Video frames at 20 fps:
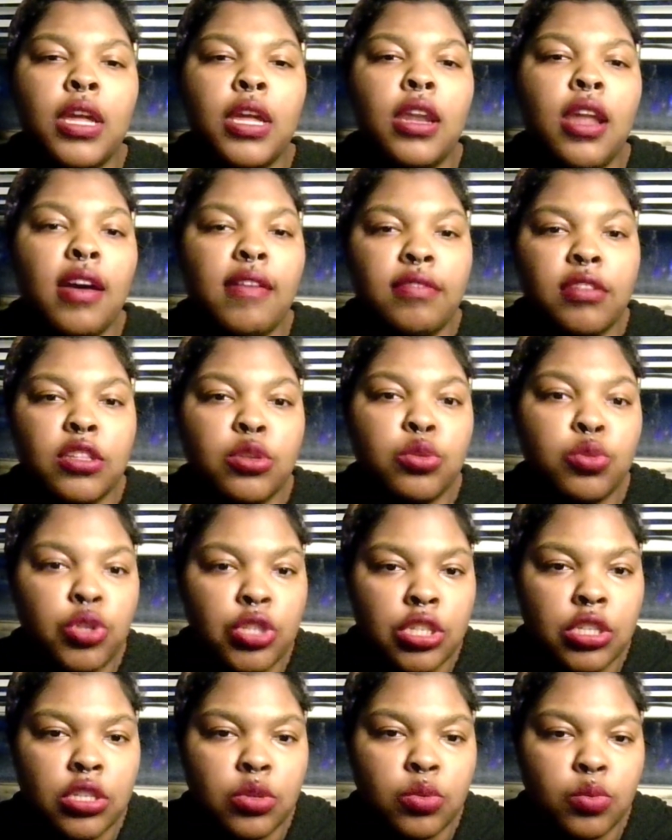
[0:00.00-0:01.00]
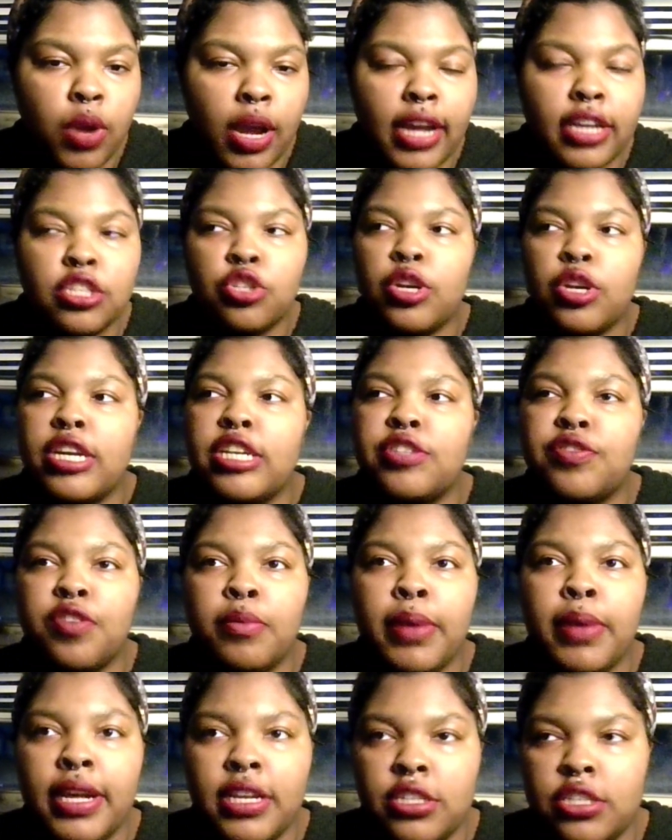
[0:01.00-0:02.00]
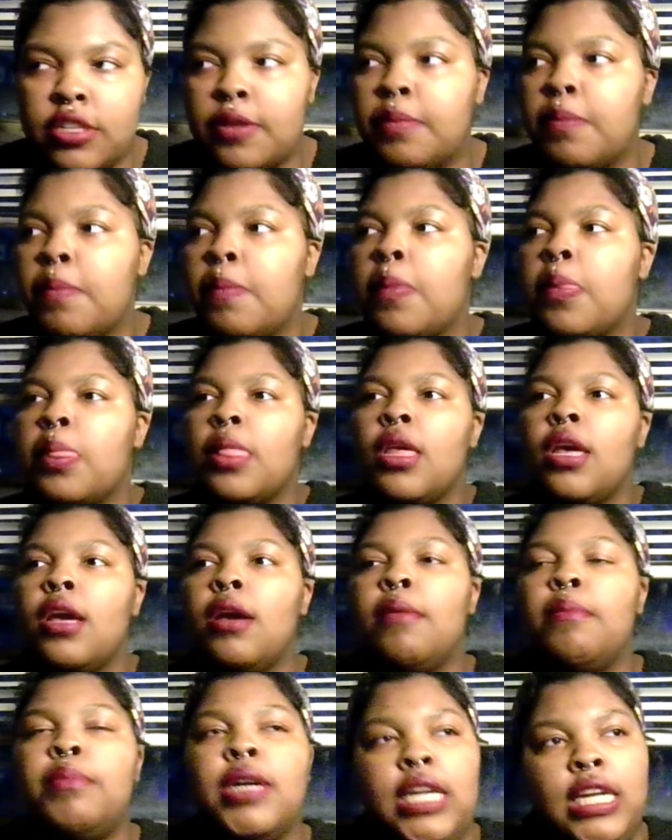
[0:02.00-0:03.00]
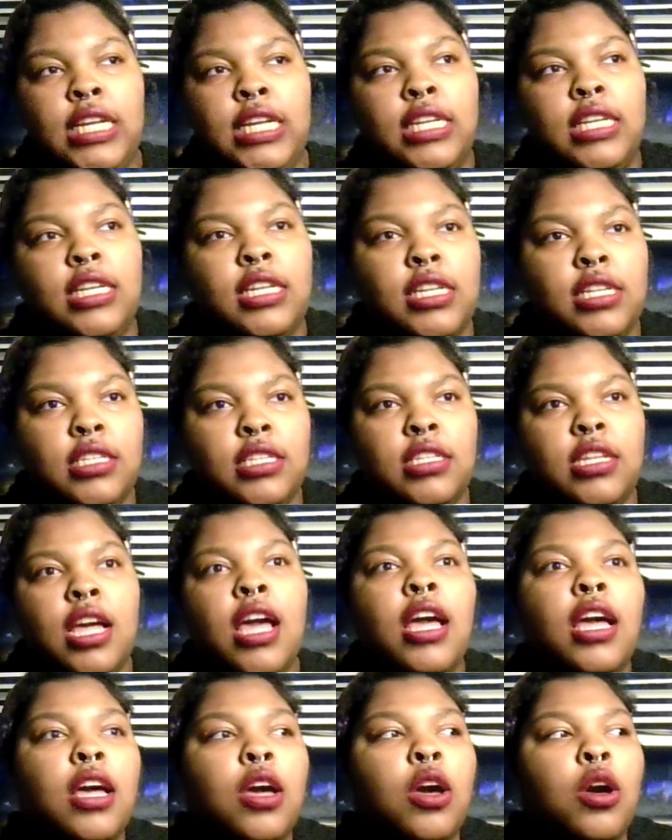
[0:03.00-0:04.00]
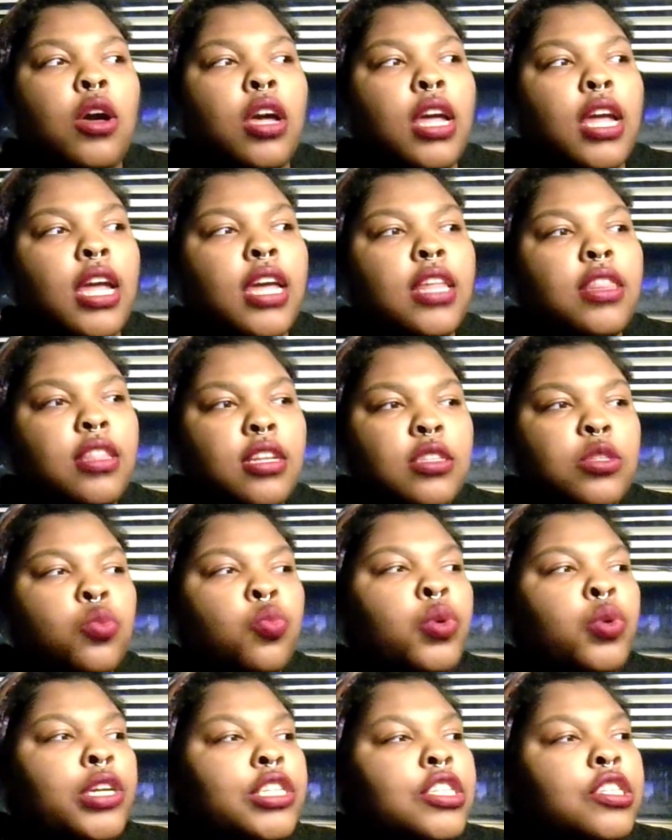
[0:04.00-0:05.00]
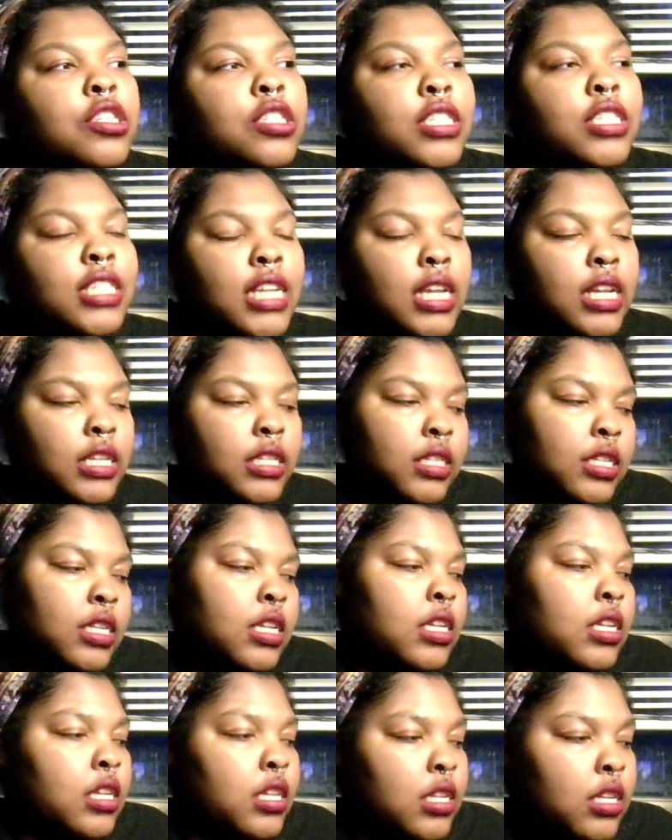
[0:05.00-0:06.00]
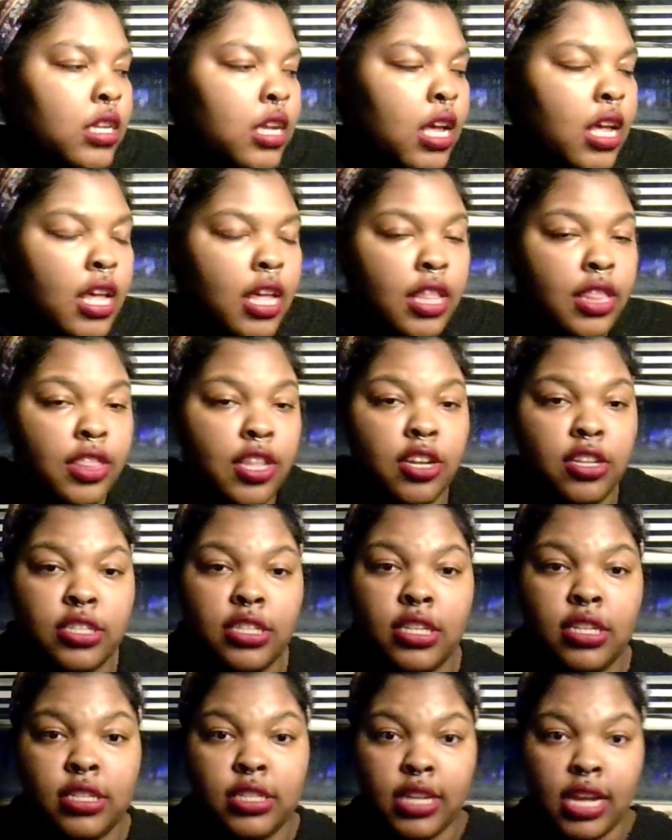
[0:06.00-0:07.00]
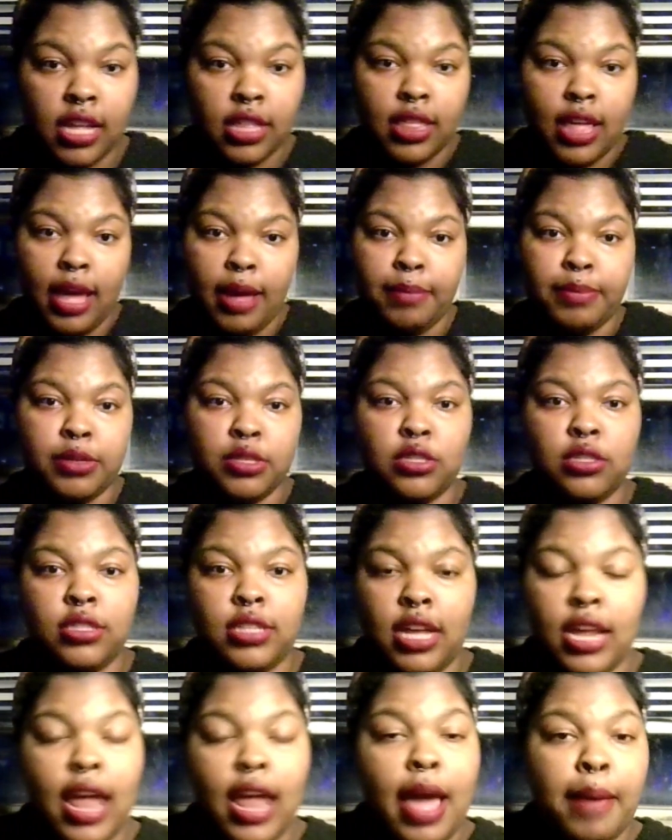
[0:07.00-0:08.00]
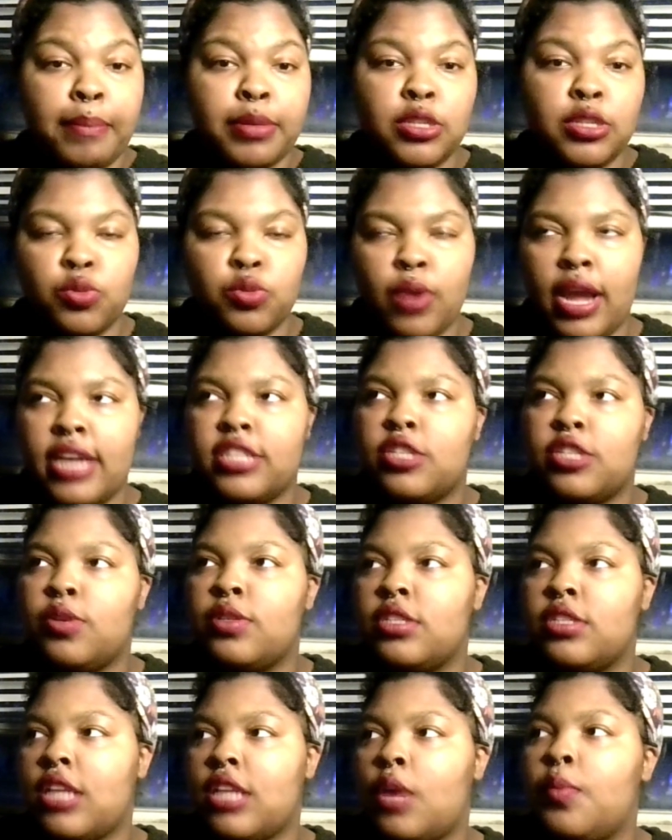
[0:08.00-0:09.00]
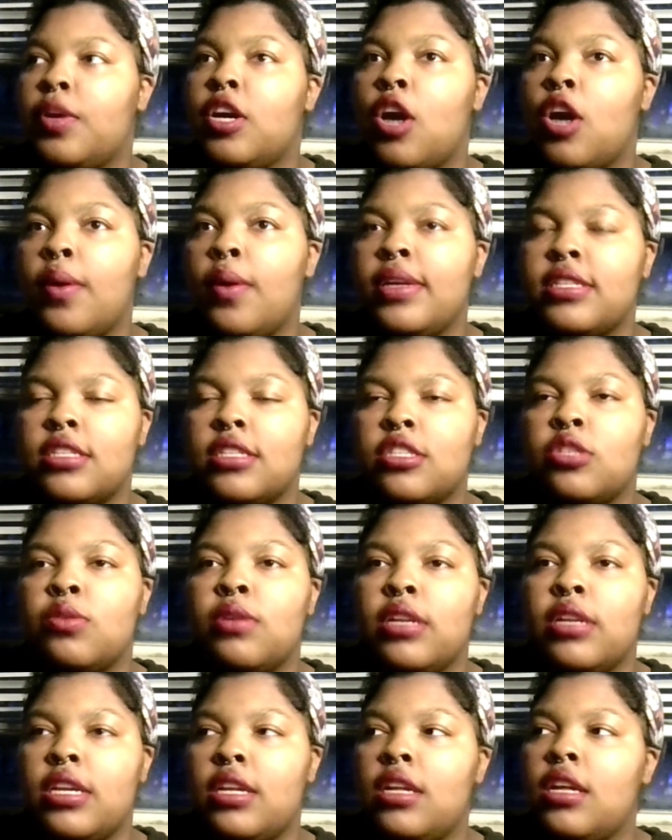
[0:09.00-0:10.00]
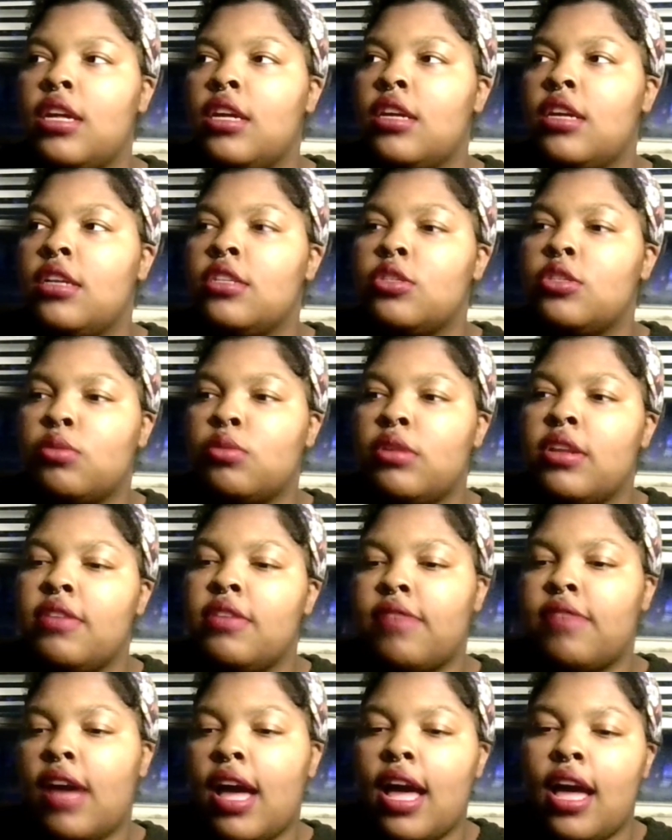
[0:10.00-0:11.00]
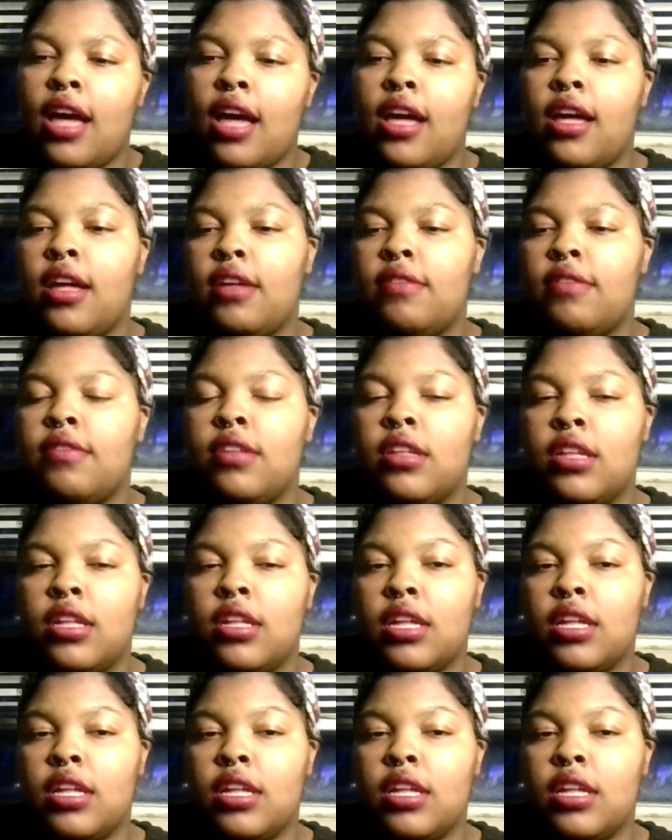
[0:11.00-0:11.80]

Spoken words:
and evolution, right? Transformation. Because in this winter season, there's a death happens, right? So it's just like we go into 2025